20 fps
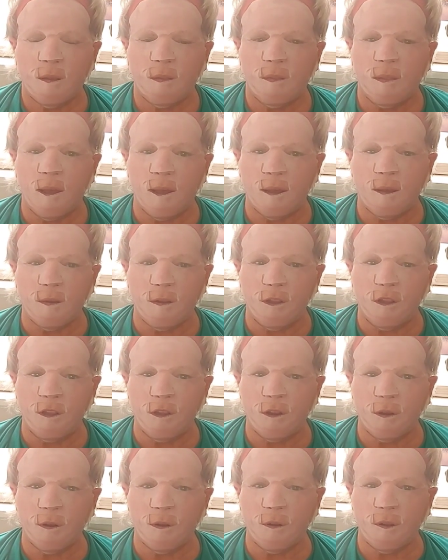that could
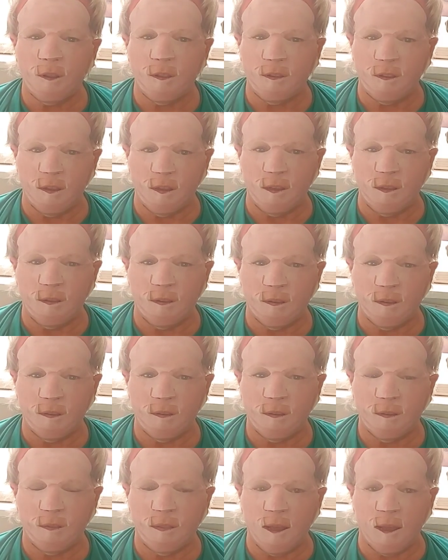cure
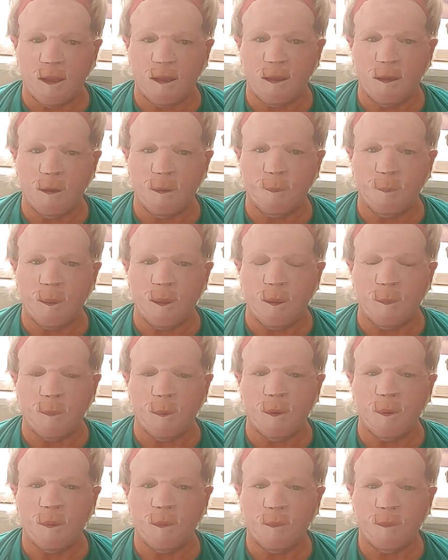diseases that kill
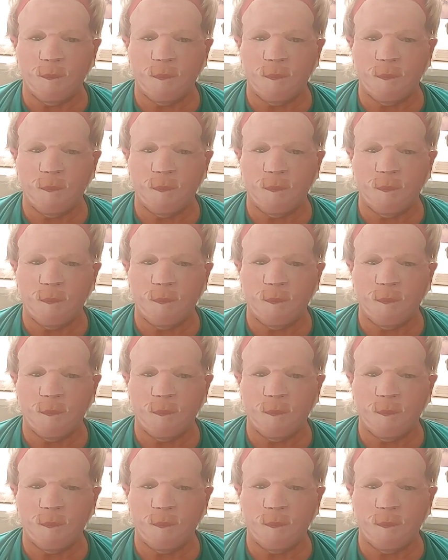people.